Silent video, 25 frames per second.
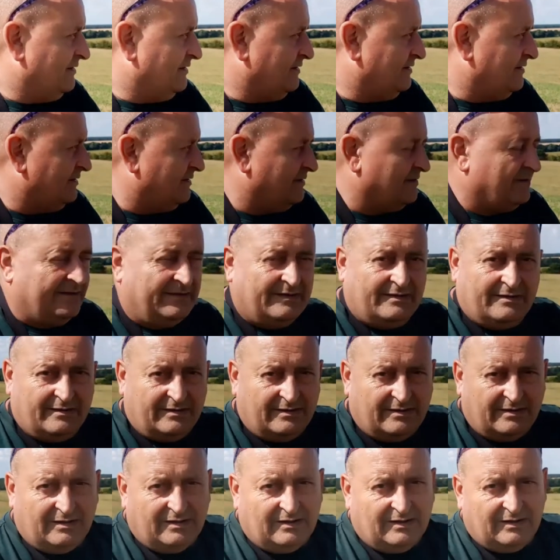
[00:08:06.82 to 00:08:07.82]
And
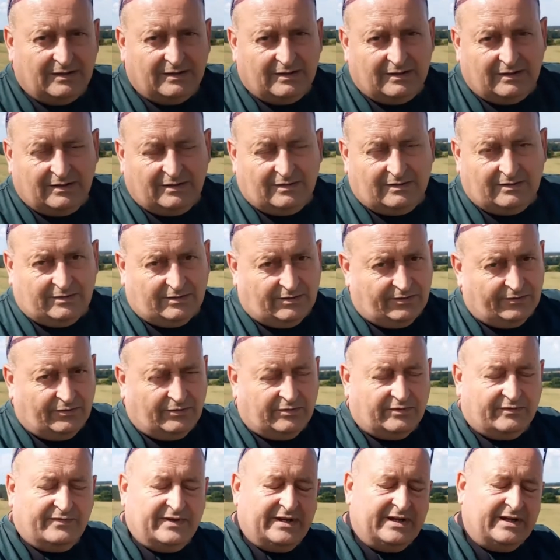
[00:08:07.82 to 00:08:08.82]
on all the
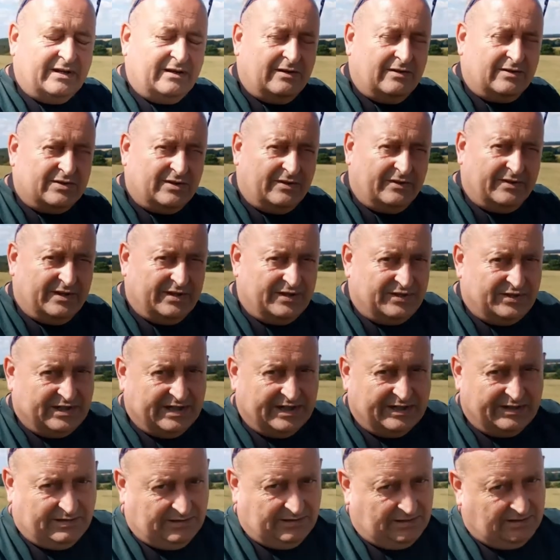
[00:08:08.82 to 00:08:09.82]
videos on this
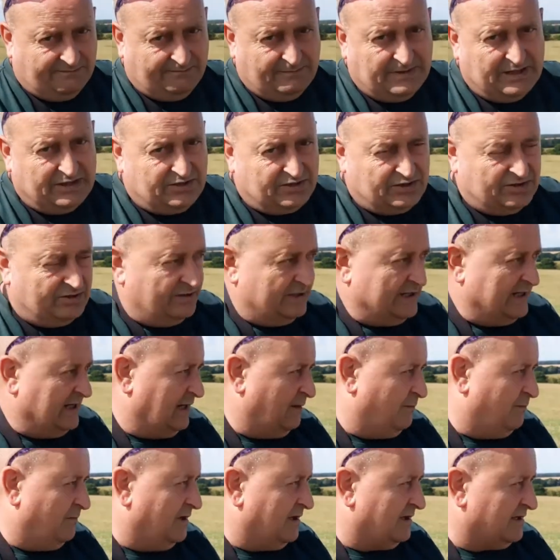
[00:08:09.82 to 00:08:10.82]
channel, I mentioned how
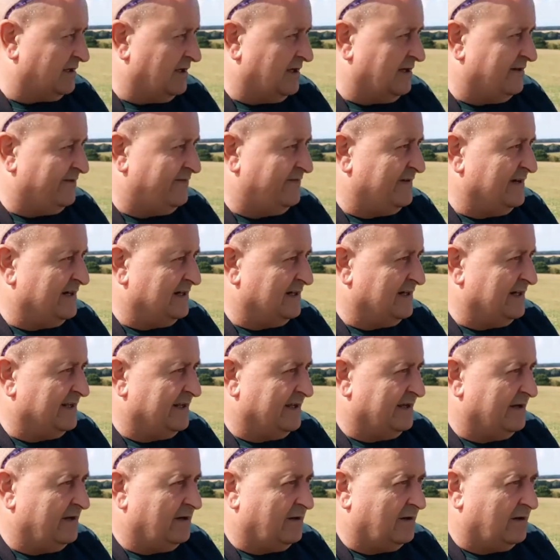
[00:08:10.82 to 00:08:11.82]
wildlife friendly they
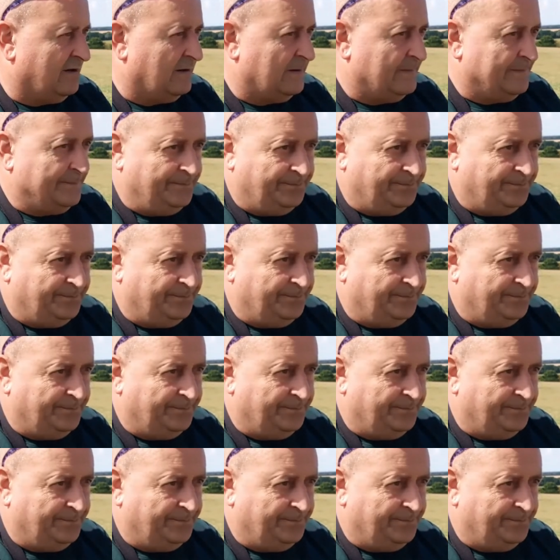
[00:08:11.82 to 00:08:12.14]
are.